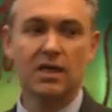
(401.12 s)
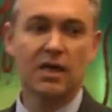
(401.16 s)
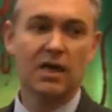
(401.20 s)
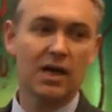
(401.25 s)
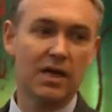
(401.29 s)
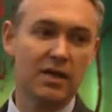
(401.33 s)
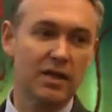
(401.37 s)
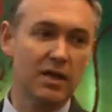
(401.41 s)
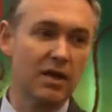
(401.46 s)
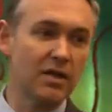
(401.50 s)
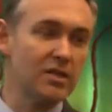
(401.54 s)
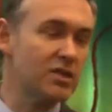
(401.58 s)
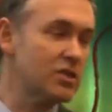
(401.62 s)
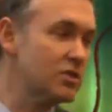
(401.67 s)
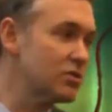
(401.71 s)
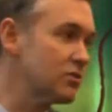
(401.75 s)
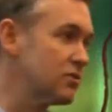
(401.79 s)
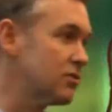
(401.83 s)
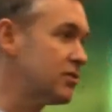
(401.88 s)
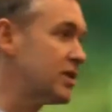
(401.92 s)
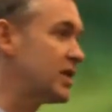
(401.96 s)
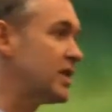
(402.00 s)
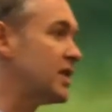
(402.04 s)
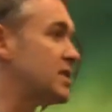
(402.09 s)
and the nice
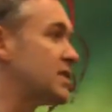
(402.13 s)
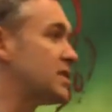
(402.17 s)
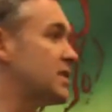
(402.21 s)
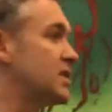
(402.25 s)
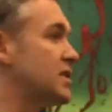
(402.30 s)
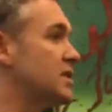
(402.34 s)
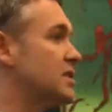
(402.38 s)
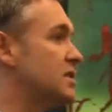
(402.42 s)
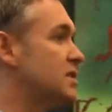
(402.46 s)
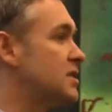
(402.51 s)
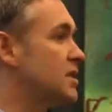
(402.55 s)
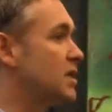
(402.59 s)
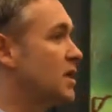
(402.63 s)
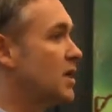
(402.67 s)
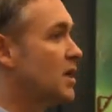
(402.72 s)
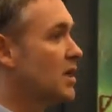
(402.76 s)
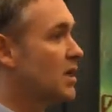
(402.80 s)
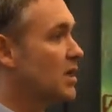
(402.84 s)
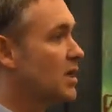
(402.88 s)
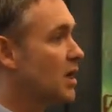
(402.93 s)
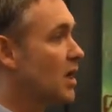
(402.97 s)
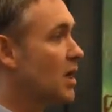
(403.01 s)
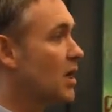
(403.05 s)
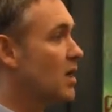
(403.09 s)
story is
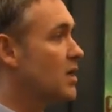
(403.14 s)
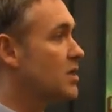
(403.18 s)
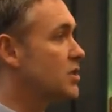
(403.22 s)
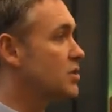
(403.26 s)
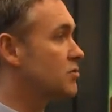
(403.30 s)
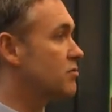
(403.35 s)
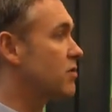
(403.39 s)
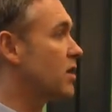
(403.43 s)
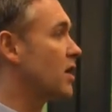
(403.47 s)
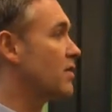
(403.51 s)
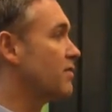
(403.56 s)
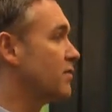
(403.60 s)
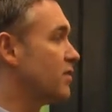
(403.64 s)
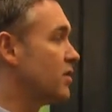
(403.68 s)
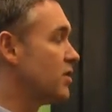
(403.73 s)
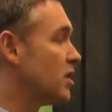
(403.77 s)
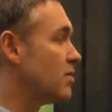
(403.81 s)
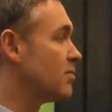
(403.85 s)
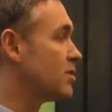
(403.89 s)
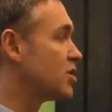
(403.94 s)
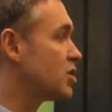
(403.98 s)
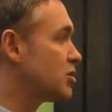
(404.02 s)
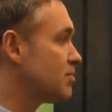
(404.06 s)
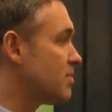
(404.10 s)
that Karl-Heinz Reif and
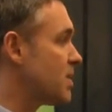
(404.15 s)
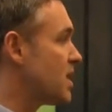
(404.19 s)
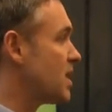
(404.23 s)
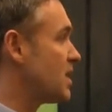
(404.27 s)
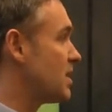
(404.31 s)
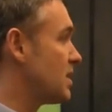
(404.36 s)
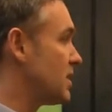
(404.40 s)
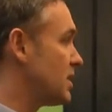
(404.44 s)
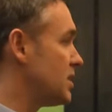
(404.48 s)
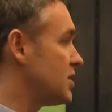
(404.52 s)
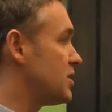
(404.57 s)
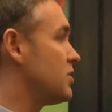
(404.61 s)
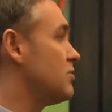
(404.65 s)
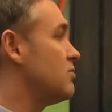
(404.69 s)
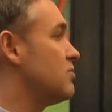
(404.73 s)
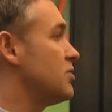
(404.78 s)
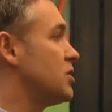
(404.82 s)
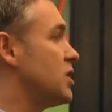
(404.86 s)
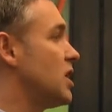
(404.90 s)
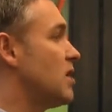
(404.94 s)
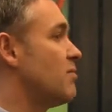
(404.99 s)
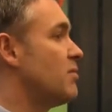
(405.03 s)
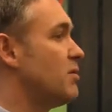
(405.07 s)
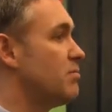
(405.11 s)
Hermann Schmidt, these two
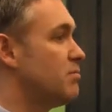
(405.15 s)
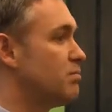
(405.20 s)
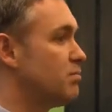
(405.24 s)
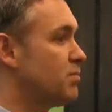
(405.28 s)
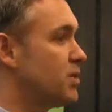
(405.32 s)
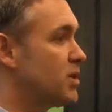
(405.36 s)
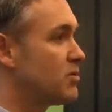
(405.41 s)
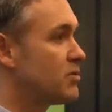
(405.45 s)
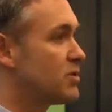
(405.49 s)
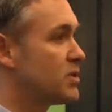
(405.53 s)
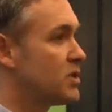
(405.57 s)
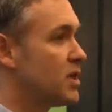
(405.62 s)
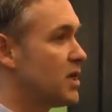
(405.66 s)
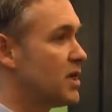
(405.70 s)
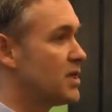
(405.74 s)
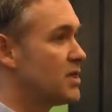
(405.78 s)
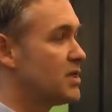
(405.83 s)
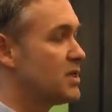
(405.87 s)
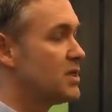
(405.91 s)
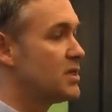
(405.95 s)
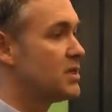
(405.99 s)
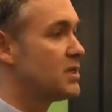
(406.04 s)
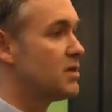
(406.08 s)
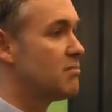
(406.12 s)
German political
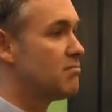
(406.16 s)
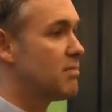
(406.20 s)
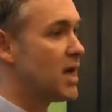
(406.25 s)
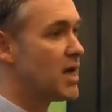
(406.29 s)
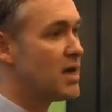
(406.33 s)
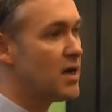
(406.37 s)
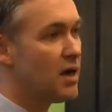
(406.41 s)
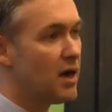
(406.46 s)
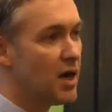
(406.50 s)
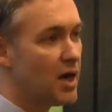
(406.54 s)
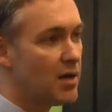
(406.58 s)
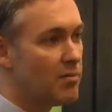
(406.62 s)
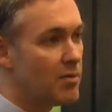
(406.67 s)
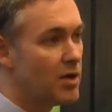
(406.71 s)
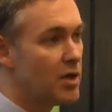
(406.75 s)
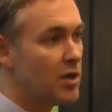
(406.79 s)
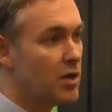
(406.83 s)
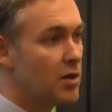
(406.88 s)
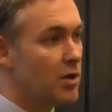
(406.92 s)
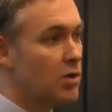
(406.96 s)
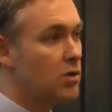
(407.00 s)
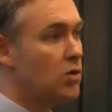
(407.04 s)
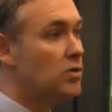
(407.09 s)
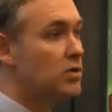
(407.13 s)
scientists at Mannheim,
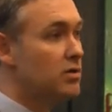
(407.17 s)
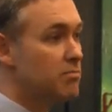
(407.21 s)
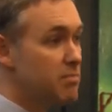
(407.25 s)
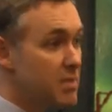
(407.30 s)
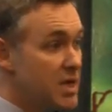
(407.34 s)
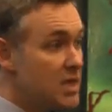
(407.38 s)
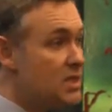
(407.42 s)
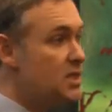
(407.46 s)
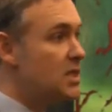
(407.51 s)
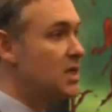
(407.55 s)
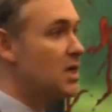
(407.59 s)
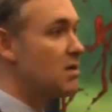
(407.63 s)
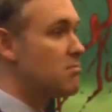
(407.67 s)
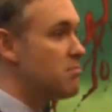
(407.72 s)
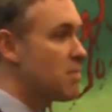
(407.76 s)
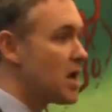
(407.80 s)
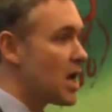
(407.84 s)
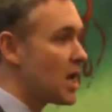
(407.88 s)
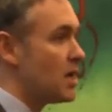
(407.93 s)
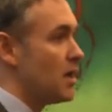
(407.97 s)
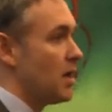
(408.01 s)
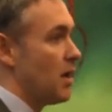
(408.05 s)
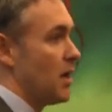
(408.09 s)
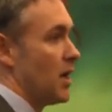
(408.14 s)
called a meeting in
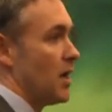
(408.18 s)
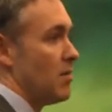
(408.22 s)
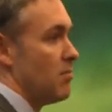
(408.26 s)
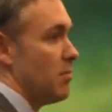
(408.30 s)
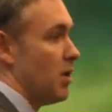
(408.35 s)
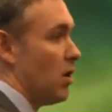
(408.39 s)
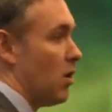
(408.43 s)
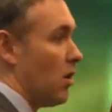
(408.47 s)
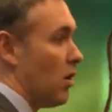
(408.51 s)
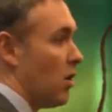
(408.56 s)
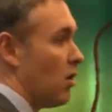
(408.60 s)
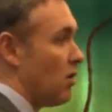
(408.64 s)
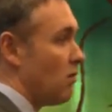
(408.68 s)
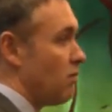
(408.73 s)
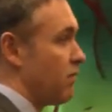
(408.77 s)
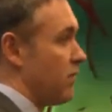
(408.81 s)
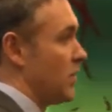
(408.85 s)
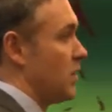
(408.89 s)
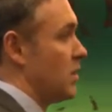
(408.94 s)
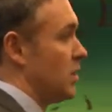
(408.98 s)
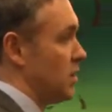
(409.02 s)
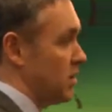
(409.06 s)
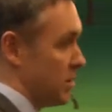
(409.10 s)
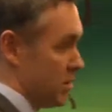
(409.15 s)
Mannheim of
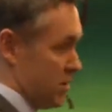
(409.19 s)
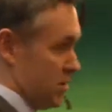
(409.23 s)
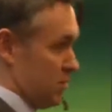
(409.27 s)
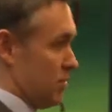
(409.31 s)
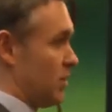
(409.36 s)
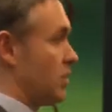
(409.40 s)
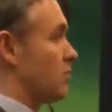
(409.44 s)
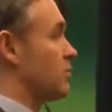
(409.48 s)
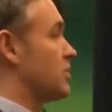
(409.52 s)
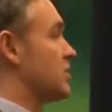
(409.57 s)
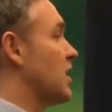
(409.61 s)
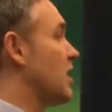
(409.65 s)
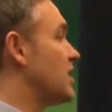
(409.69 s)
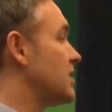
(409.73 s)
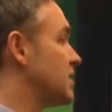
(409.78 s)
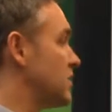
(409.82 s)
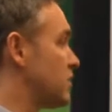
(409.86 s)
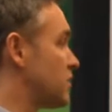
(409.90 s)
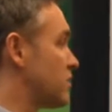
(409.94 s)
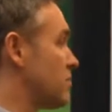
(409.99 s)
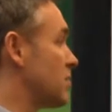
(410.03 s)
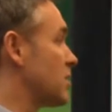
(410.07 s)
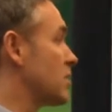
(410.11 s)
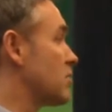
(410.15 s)
political
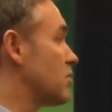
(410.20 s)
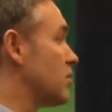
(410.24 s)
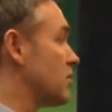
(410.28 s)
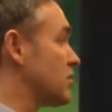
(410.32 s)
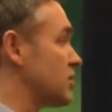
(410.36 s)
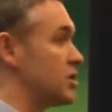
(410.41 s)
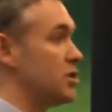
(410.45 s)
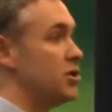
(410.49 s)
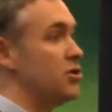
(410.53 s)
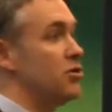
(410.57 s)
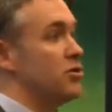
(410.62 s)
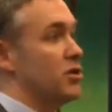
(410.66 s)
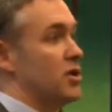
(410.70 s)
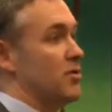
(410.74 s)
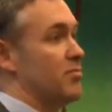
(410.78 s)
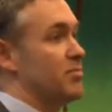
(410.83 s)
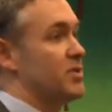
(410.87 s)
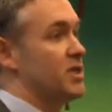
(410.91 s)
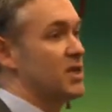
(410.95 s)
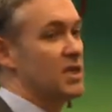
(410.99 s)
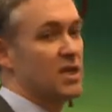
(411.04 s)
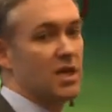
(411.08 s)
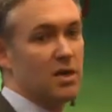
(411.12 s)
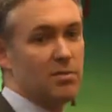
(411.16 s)
scientists from across Europe
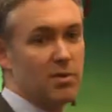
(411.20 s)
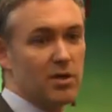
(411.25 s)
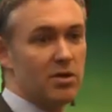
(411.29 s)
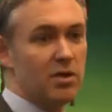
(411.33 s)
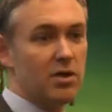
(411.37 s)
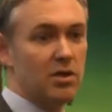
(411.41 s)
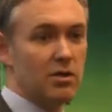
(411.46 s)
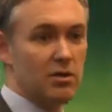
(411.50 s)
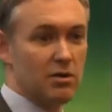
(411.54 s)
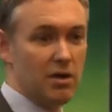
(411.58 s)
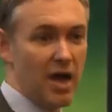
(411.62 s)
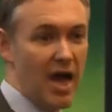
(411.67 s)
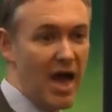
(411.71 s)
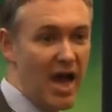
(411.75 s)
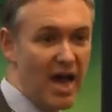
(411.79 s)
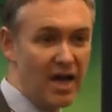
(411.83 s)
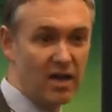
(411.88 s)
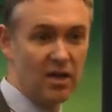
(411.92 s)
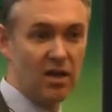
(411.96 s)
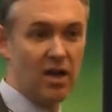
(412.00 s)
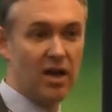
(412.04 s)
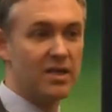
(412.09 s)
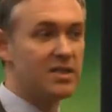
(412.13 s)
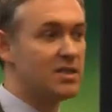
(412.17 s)
to come and
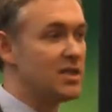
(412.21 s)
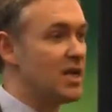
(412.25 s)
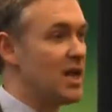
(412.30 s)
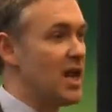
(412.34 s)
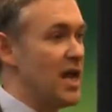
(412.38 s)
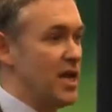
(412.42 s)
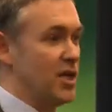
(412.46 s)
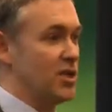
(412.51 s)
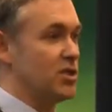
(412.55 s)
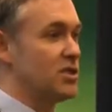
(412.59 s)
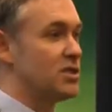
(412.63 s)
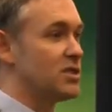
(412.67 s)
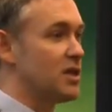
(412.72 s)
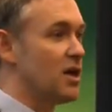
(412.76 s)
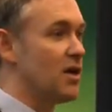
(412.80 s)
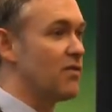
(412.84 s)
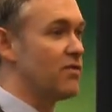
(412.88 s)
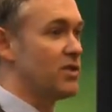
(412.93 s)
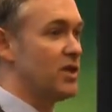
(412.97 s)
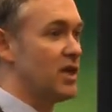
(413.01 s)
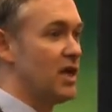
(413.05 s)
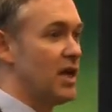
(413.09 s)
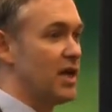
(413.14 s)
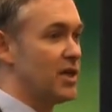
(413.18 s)
analyse the elections
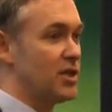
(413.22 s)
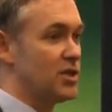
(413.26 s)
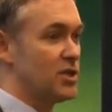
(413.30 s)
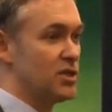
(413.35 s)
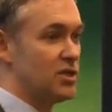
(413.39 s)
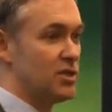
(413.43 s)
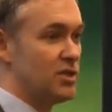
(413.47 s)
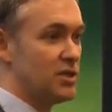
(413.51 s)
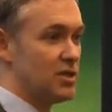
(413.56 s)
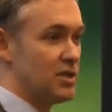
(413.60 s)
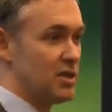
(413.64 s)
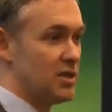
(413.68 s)
after the elections.